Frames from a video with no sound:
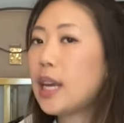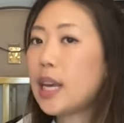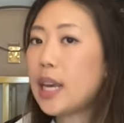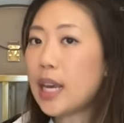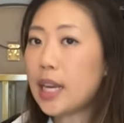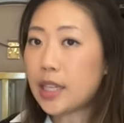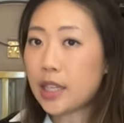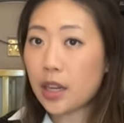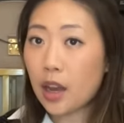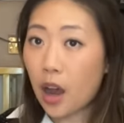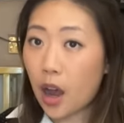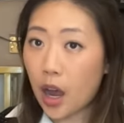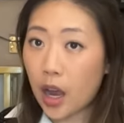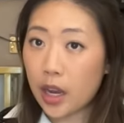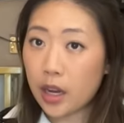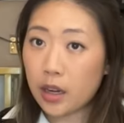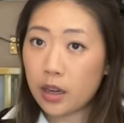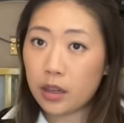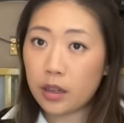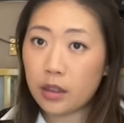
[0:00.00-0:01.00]

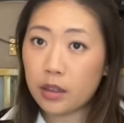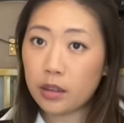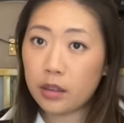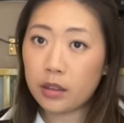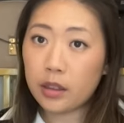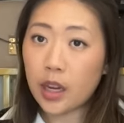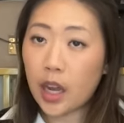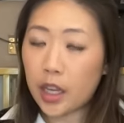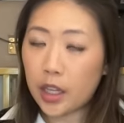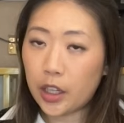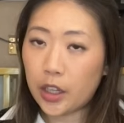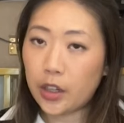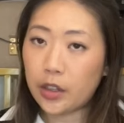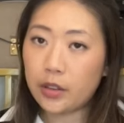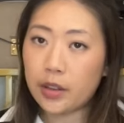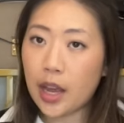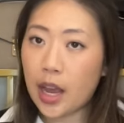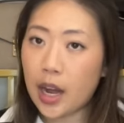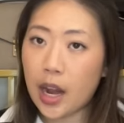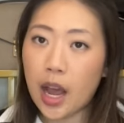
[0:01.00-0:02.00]
Etain color
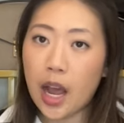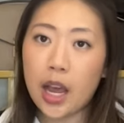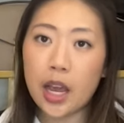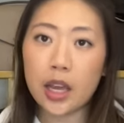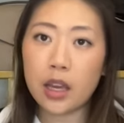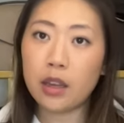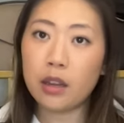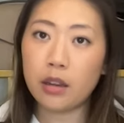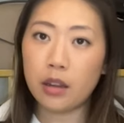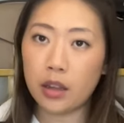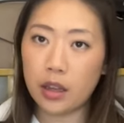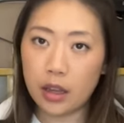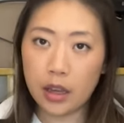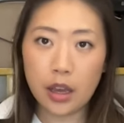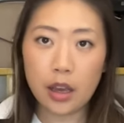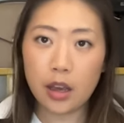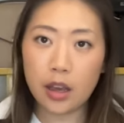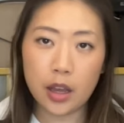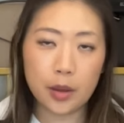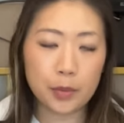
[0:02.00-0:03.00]
that I
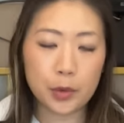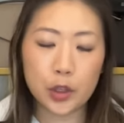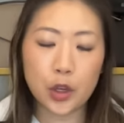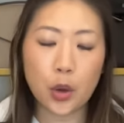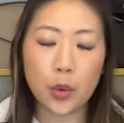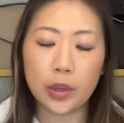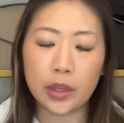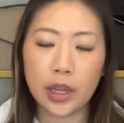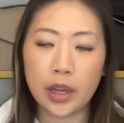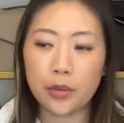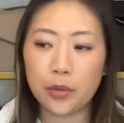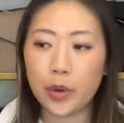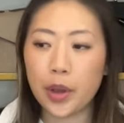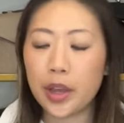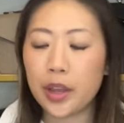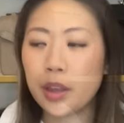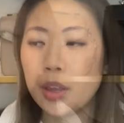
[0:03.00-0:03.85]
am so in love with.